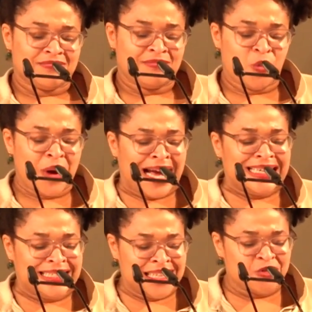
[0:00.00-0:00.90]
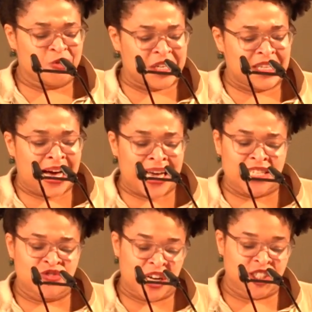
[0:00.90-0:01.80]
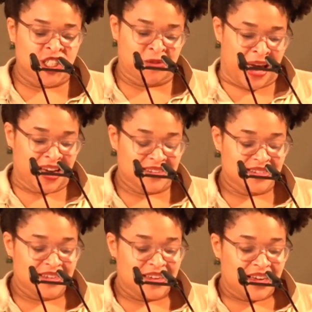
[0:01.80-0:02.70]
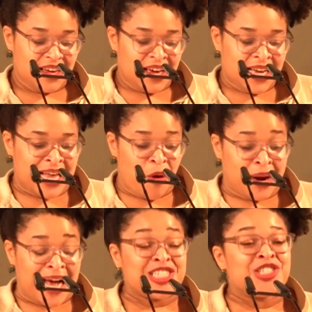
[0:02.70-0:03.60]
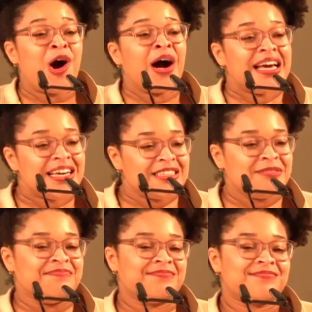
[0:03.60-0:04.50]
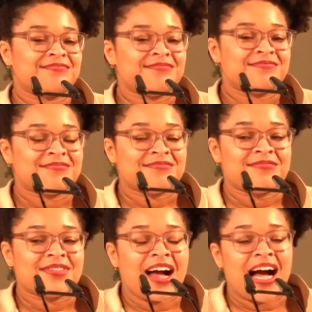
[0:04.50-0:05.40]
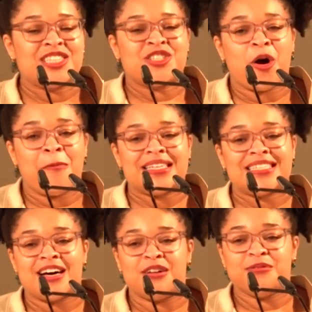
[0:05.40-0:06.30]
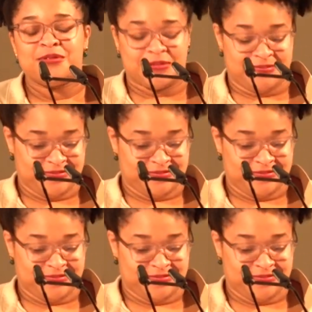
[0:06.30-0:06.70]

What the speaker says: But what I didn't realize in retrospect is that when I saw him, I saw myself.